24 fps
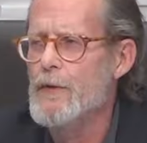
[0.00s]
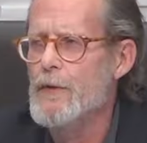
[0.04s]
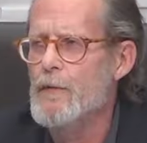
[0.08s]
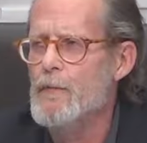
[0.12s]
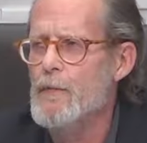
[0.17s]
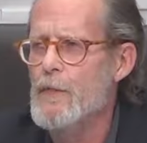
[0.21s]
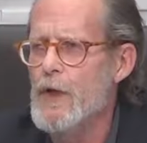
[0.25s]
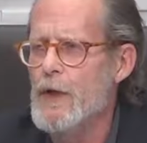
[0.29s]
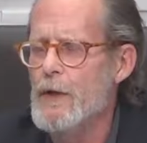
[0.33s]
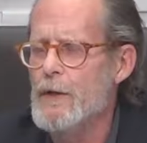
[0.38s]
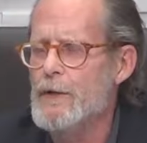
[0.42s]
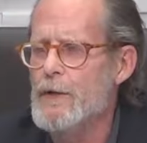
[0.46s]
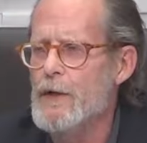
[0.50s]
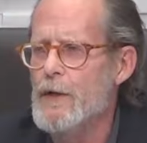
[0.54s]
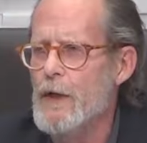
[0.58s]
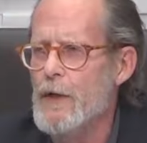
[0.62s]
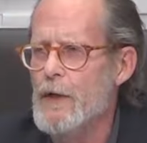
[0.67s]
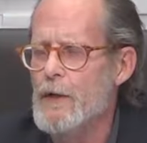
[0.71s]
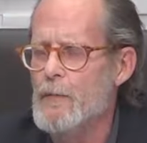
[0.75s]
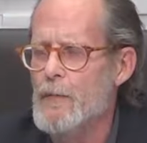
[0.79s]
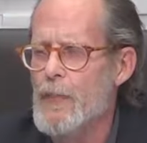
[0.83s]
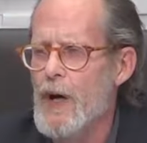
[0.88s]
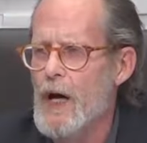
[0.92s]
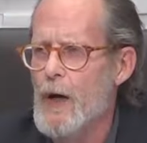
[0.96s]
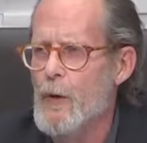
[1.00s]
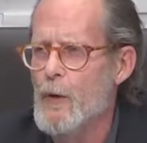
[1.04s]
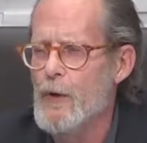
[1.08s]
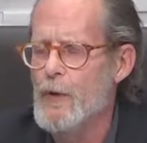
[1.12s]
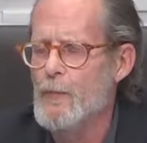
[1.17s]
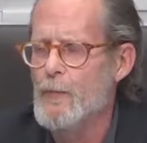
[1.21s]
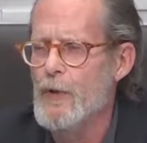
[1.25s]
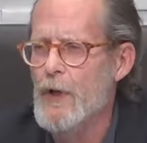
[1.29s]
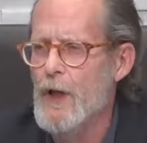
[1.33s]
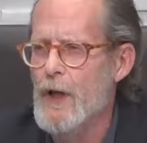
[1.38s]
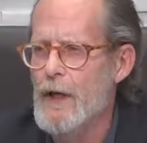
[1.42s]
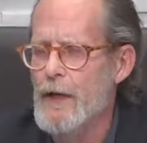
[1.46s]
the Milt Young power
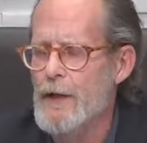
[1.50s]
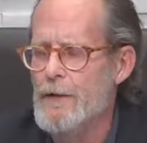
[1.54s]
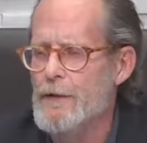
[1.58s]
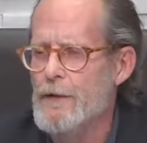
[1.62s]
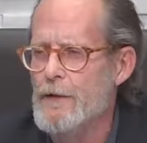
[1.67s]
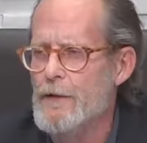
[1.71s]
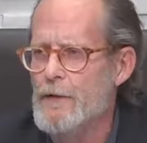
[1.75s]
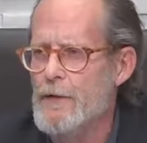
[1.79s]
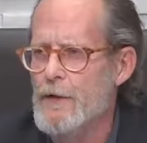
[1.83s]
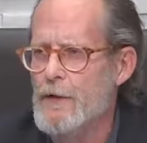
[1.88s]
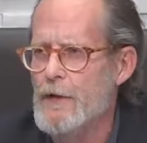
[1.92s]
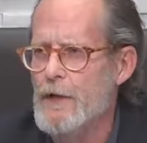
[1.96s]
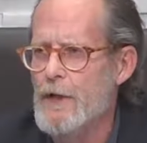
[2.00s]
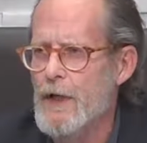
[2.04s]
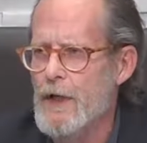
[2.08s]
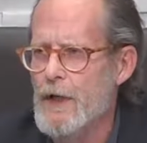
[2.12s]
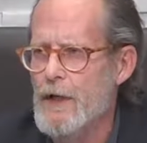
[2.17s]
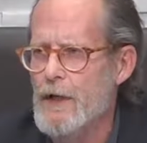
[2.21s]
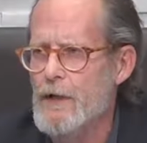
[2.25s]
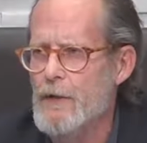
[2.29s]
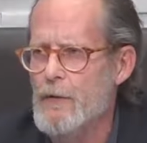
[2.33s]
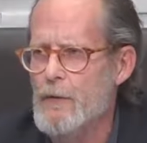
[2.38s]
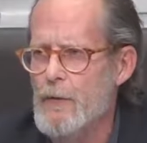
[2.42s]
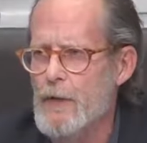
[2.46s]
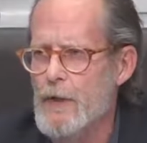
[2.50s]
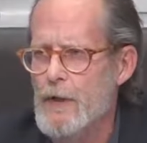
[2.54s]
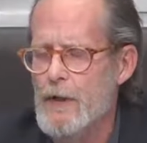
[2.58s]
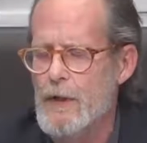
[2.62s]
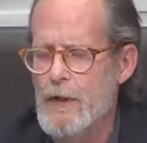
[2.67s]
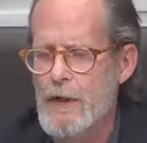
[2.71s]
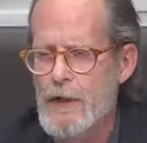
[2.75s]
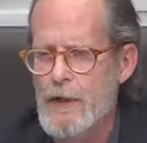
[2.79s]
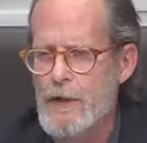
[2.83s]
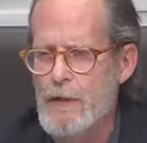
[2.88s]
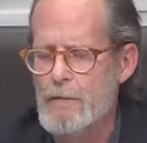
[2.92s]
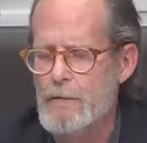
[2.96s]
plant and turn that into a
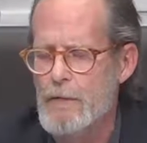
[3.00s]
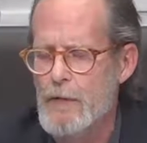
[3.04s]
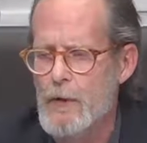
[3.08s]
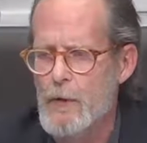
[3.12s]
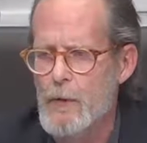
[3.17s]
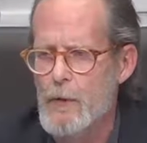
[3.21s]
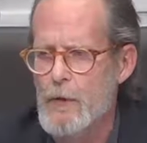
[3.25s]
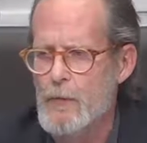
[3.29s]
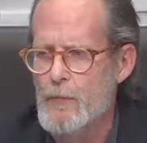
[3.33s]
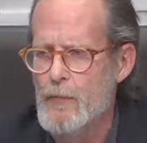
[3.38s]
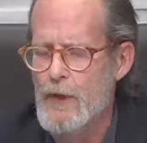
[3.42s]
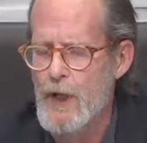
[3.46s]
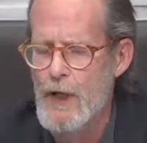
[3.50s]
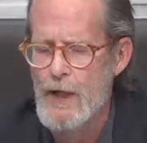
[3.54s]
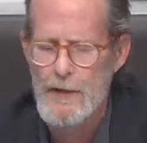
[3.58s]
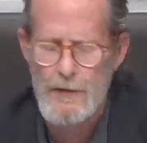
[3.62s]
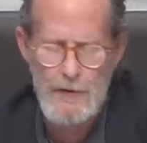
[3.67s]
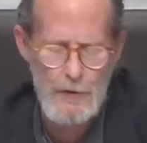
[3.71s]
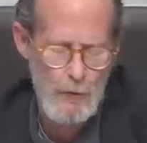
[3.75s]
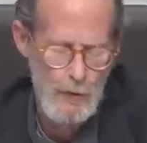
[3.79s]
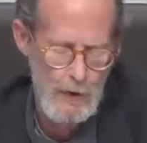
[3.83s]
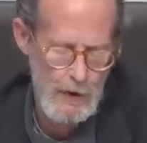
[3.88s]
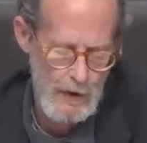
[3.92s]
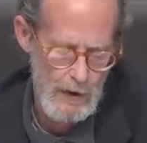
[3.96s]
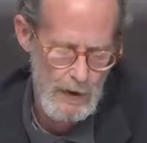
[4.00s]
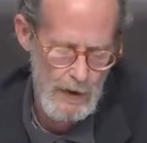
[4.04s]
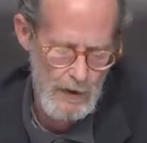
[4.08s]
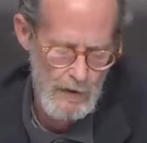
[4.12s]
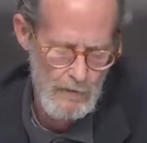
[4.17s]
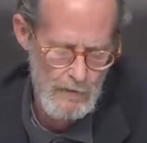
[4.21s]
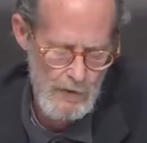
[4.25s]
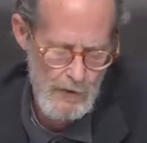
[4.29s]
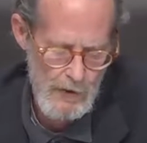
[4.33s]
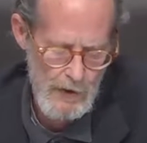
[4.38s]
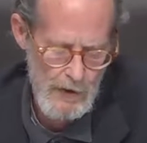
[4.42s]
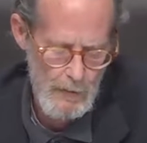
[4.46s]
clean coal plant so we can
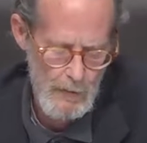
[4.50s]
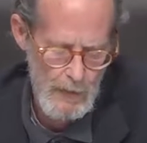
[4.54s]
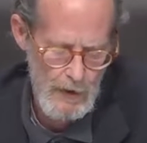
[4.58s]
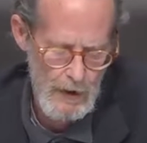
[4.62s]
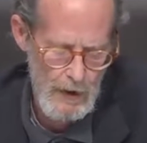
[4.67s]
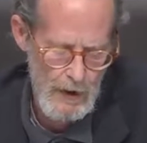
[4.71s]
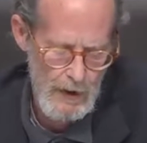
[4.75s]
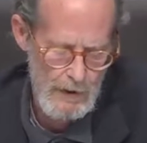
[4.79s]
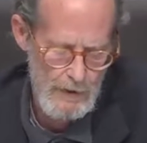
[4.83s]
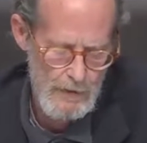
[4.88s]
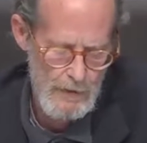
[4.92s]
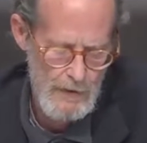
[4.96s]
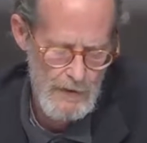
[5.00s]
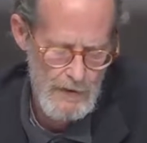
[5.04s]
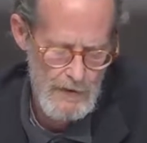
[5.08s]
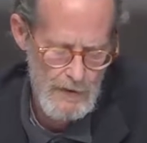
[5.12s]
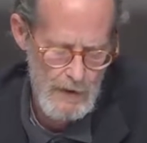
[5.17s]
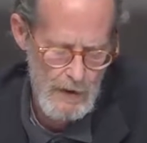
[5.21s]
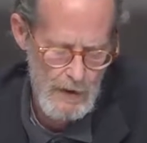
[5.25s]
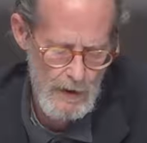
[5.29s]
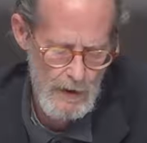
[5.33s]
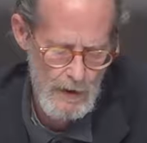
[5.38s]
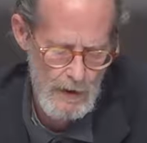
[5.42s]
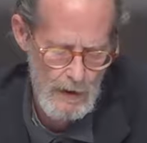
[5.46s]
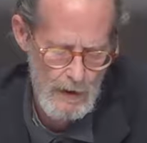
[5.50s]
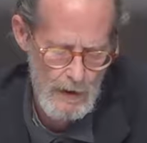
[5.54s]
have cheap electricity?